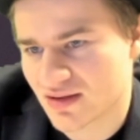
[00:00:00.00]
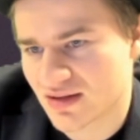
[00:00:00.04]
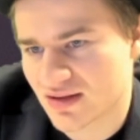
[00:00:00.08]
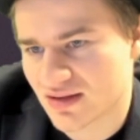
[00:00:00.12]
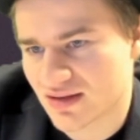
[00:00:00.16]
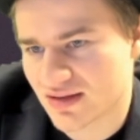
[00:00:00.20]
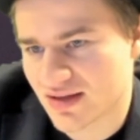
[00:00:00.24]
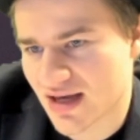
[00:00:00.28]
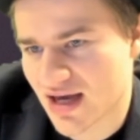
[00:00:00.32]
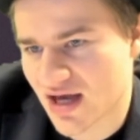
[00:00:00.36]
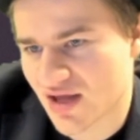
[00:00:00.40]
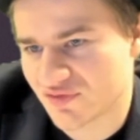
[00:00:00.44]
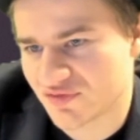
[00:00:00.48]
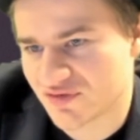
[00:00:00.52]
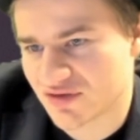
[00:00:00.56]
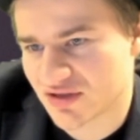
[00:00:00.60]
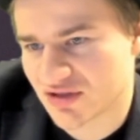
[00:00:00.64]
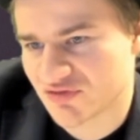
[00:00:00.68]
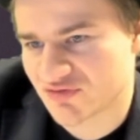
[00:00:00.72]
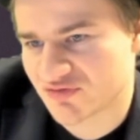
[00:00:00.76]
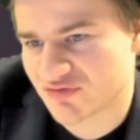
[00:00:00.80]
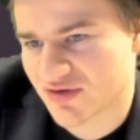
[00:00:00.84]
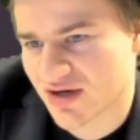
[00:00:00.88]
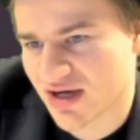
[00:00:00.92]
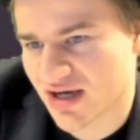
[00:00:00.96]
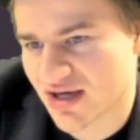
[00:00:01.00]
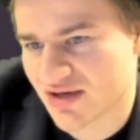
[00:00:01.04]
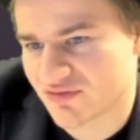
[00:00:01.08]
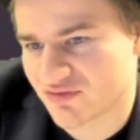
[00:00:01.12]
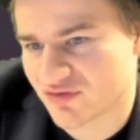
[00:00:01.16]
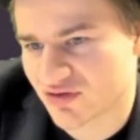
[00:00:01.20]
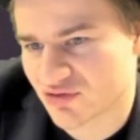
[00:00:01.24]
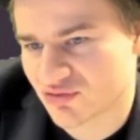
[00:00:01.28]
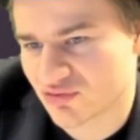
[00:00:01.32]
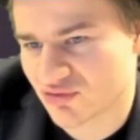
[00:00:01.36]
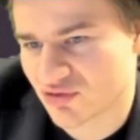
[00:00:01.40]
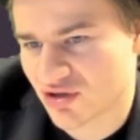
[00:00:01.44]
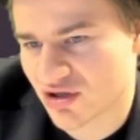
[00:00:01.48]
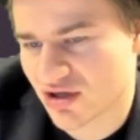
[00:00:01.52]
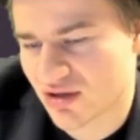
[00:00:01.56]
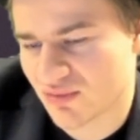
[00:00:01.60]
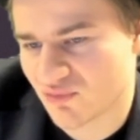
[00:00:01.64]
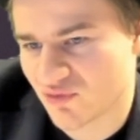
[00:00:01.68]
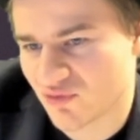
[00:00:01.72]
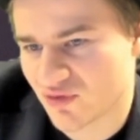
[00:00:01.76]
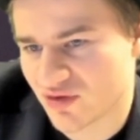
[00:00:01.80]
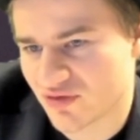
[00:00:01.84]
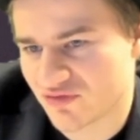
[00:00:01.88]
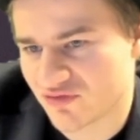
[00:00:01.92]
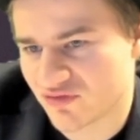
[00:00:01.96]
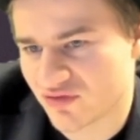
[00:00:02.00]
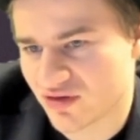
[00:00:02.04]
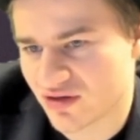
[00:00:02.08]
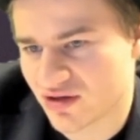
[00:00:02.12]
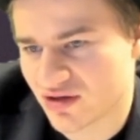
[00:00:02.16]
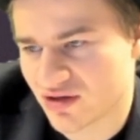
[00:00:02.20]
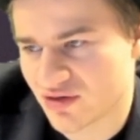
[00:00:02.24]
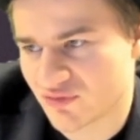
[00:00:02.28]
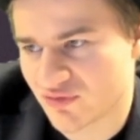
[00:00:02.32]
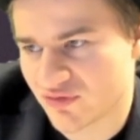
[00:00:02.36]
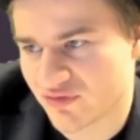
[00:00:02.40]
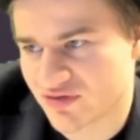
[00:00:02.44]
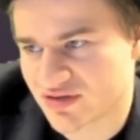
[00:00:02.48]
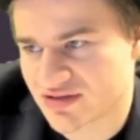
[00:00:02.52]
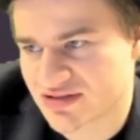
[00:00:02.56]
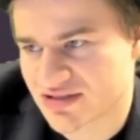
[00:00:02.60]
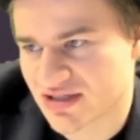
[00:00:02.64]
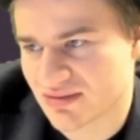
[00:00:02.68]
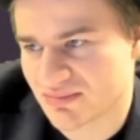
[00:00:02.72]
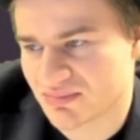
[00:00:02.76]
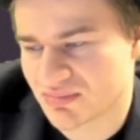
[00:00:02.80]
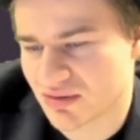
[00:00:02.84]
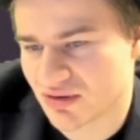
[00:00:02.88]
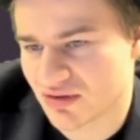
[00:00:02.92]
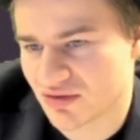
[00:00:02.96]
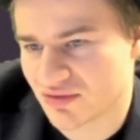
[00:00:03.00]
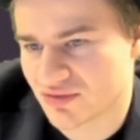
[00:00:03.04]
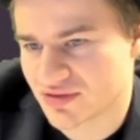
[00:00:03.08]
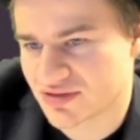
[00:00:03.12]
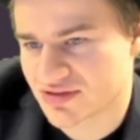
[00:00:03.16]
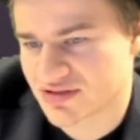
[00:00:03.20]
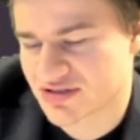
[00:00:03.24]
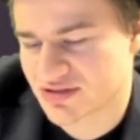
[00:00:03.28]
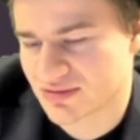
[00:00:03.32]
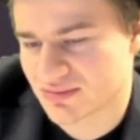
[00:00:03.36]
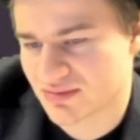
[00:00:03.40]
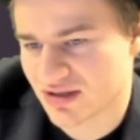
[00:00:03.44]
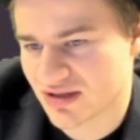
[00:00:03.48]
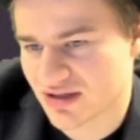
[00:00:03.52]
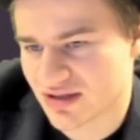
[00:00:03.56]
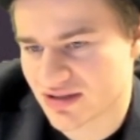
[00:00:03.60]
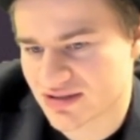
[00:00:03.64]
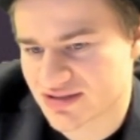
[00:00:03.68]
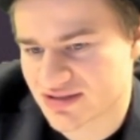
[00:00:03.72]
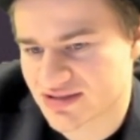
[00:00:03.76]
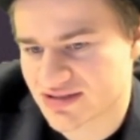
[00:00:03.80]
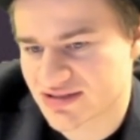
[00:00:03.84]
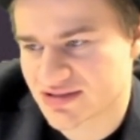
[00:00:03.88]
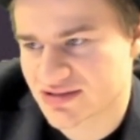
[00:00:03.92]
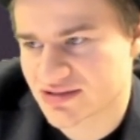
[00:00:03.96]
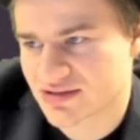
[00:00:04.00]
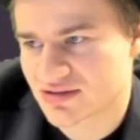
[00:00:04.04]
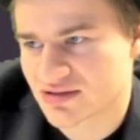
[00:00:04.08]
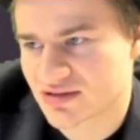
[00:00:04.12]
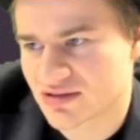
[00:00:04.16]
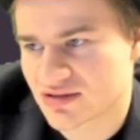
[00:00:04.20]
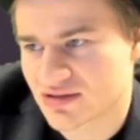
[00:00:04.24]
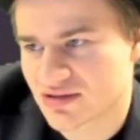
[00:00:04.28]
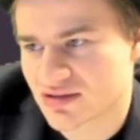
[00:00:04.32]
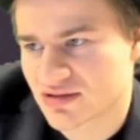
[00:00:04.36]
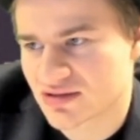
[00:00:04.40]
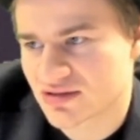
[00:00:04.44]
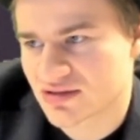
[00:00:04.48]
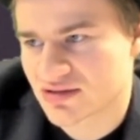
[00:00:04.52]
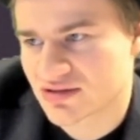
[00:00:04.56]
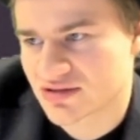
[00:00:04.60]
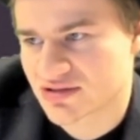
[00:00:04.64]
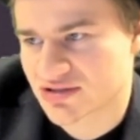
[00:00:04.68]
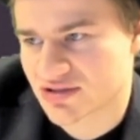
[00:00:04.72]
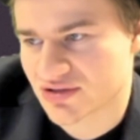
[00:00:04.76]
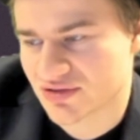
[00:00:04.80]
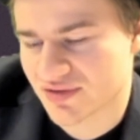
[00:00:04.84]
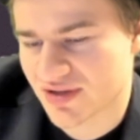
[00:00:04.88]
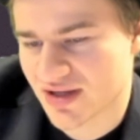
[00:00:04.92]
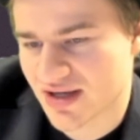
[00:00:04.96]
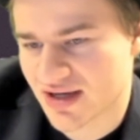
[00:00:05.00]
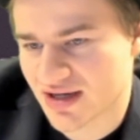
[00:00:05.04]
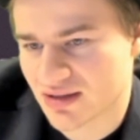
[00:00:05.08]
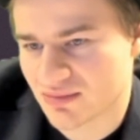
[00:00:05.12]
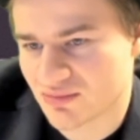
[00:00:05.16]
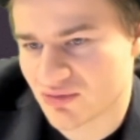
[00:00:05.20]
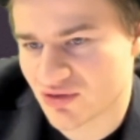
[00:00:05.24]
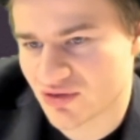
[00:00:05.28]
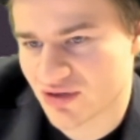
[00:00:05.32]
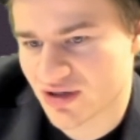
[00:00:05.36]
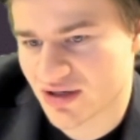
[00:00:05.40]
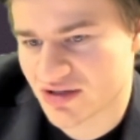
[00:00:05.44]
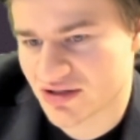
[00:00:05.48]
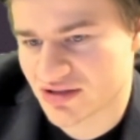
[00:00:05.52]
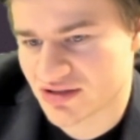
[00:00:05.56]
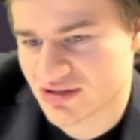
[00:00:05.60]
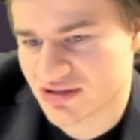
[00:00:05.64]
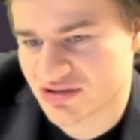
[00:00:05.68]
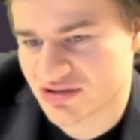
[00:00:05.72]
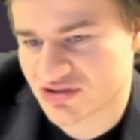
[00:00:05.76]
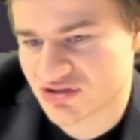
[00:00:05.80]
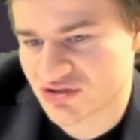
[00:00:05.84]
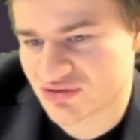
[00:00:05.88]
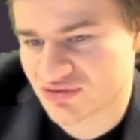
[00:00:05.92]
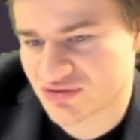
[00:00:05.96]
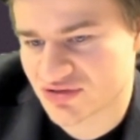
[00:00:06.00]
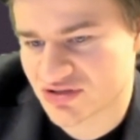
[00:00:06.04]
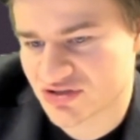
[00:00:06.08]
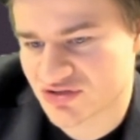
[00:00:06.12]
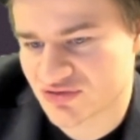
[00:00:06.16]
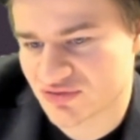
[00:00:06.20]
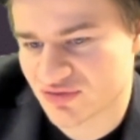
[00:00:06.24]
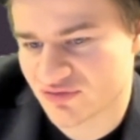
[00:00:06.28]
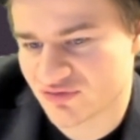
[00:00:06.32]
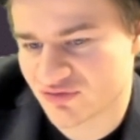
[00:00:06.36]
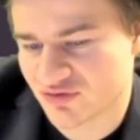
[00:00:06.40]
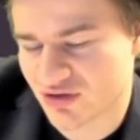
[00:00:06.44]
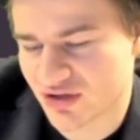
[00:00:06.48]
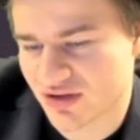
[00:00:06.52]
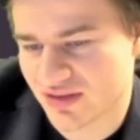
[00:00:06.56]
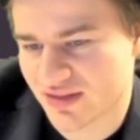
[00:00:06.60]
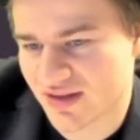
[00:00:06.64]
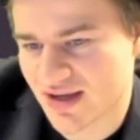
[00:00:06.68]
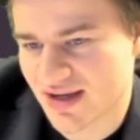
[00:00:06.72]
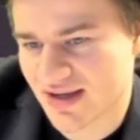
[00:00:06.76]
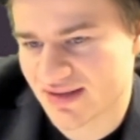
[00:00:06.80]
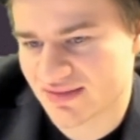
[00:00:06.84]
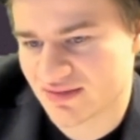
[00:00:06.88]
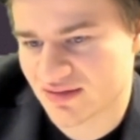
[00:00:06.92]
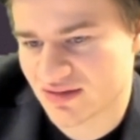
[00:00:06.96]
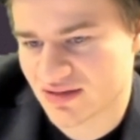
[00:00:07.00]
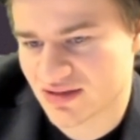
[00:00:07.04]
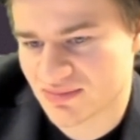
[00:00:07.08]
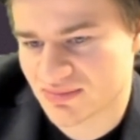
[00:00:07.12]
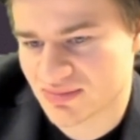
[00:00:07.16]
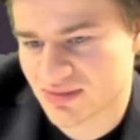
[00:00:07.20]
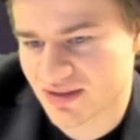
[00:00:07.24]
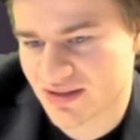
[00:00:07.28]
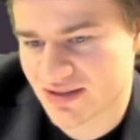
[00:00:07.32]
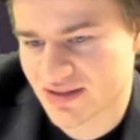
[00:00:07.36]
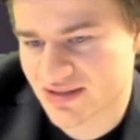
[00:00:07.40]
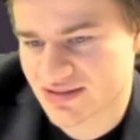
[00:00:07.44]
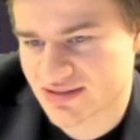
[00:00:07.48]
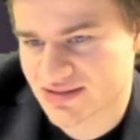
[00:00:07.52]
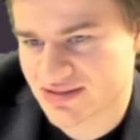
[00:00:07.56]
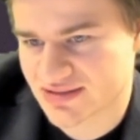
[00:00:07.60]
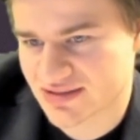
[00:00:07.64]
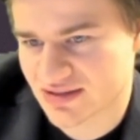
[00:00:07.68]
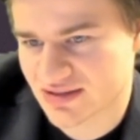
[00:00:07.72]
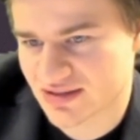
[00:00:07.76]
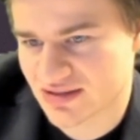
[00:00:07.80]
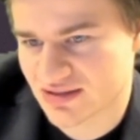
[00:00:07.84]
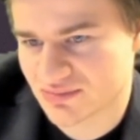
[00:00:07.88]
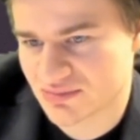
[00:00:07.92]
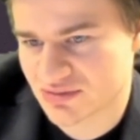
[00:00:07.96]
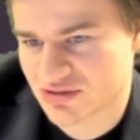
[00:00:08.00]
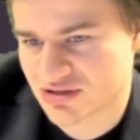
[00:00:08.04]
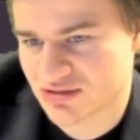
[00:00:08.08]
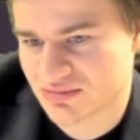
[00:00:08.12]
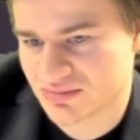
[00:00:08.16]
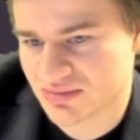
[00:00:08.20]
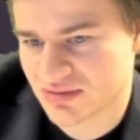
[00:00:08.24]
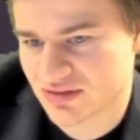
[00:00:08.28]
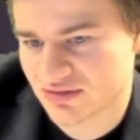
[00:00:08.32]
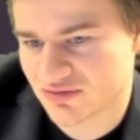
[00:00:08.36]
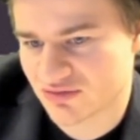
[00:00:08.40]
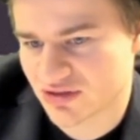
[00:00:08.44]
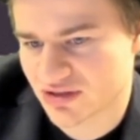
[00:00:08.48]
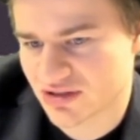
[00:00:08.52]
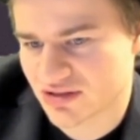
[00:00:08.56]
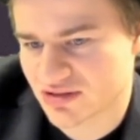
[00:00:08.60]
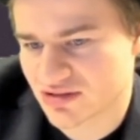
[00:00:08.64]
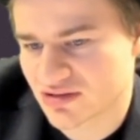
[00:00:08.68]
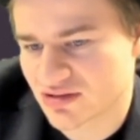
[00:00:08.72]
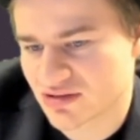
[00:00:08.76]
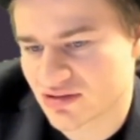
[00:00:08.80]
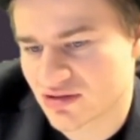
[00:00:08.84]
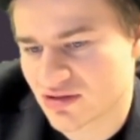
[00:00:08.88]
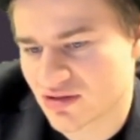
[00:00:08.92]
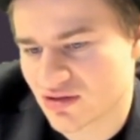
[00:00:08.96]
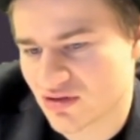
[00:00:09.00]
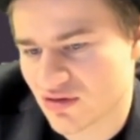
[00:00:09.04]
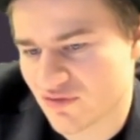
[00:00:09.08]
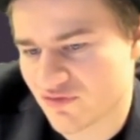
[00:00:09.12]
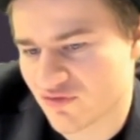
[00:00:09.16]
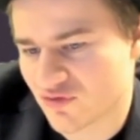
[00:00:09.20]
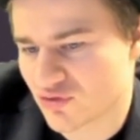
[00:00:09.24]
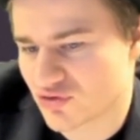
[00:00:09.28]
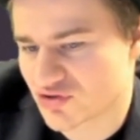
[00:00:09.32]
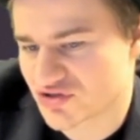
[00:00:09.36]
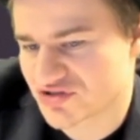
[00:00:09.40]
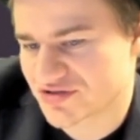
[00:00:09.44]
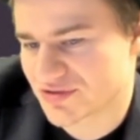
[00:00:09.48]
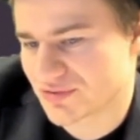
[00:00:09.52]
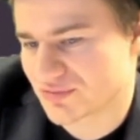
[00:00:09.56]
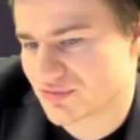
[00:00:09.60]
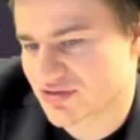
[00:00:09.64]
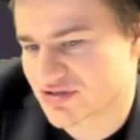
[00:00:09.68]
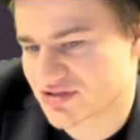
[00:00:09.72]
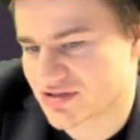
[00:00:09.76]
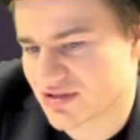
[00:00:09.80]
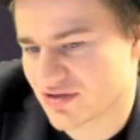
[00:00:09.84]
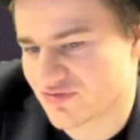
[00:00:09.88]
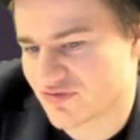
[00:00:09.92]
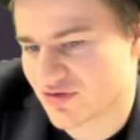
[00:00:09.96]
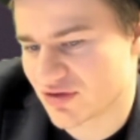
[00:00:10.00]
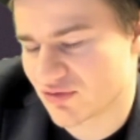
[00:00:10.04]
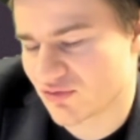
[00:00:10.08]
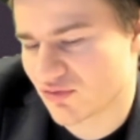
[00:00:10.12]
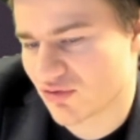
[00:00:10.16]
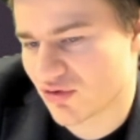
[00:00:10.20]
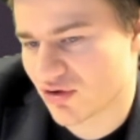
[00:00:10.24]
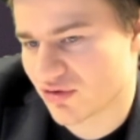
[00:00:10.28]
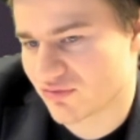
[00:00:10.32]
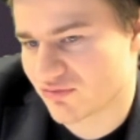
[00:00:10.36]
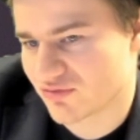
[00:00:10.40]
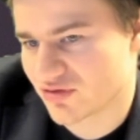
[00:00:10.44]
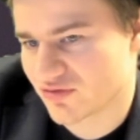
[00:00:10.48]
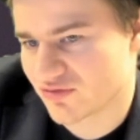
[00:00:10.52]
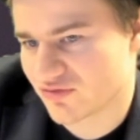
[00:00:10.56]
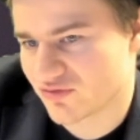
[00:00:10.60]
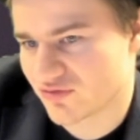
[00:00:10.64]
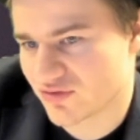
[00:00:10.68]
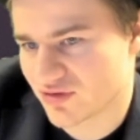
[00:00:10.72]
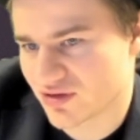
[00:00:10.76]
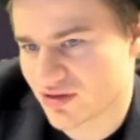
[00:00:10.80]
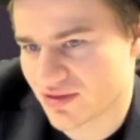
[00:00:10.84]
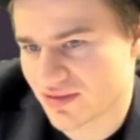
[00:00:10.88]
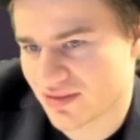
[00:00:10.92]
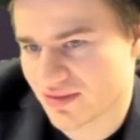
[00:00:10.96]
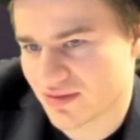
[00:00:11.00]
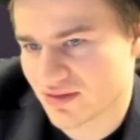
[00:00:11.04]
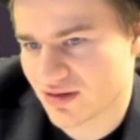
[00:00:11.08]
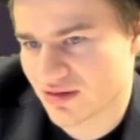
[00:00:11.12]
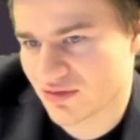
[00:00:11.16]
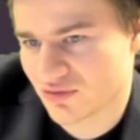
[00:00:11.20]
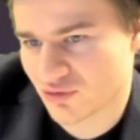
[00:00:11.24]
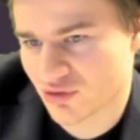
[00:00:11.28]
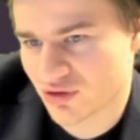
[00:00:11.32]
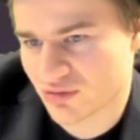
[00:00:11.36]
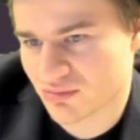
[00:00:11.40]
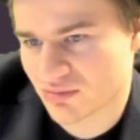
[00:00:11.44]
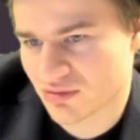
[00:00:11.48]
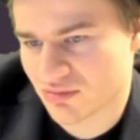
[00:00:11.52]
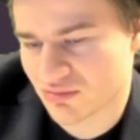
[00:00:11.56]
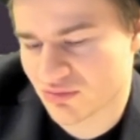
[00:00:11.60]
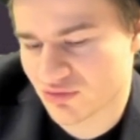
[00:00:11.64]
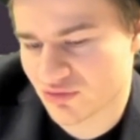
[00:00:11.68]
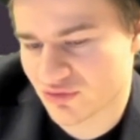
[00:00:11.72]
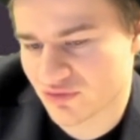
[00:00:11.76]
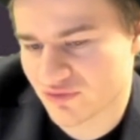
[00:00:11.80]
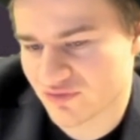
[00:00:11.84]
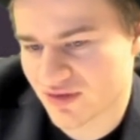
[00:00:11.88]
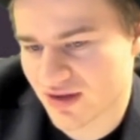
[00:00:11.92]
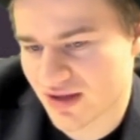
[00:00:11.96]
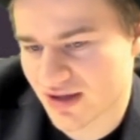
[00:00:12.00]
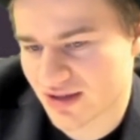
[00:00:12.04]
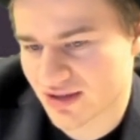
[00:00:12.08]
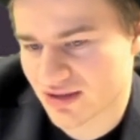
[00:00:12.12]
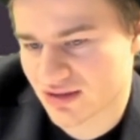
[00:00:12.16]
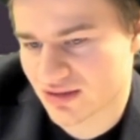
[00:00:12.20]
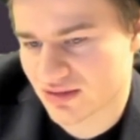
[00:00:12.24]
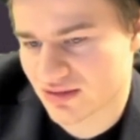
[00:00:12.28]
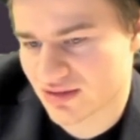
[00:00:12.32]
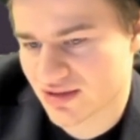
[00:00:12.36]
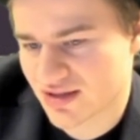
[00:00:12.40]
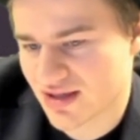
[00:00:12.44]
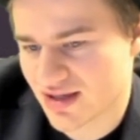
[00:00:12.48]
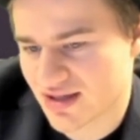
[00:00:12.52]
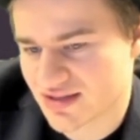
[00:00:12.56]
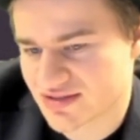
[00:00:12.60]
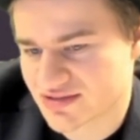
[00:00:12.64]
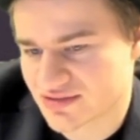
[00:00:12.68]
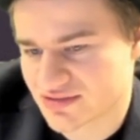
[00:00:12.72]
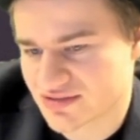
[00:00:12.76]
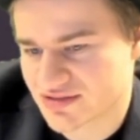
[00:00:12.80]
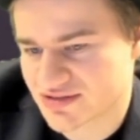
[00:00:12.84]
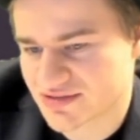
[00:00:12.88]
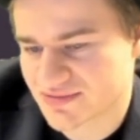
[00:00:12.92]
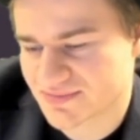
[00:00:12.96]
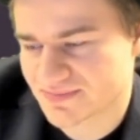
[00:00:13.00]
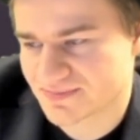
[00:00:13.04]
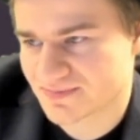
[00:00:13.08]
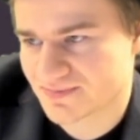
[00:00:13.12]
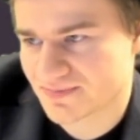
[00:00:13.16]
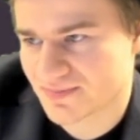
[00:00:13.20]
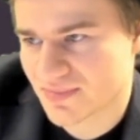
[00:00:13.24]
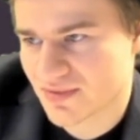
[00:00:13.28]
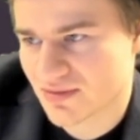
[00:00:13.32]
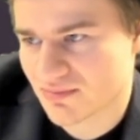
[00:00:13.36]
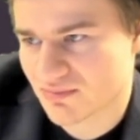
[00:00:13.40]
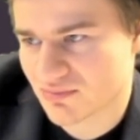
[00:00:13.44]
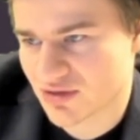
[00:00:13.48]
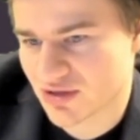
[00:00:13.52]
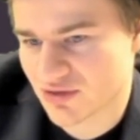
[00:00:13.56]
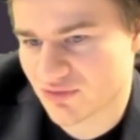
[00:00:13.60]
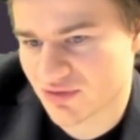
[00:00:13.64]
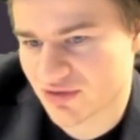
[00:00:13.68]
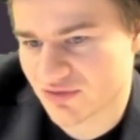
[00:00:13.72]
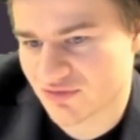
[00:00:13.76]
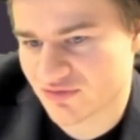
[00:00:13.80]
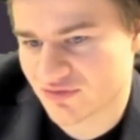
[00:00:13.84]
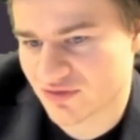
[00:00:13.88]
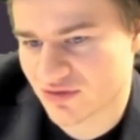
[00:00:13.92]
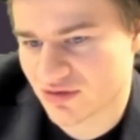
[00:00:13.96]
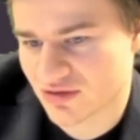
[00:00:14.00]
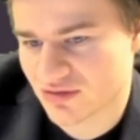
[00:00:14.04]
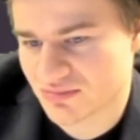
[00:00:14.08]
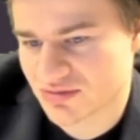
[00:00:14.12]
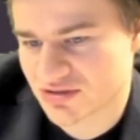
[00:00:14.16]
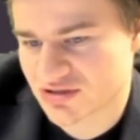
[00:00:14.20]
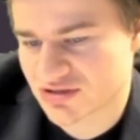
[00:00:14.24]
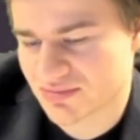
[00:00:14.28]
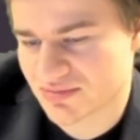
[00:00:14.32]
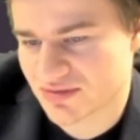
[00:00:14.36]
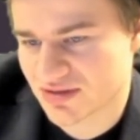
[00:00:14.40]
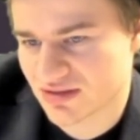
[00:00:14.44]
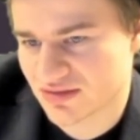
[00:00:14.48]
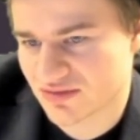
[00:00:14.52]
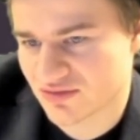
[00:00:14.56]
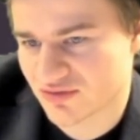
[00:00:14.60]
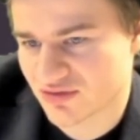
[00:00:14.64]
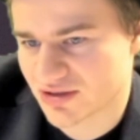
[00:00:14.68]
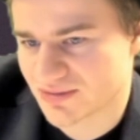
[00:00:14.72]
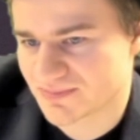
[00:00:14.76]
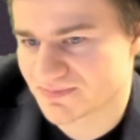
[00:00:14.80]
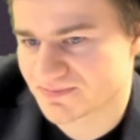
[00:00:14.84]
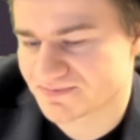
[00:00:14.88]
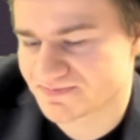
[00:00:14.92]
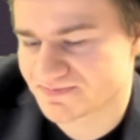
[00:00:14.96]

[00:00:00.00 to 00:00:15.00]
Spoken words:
Now d5 could come with a tempo in some lines. So Nakamura, he chooses to avoid that, and he plays bishop e3. Of course, there was nothing wrong with a normal move like castles, but he went for bishop d3,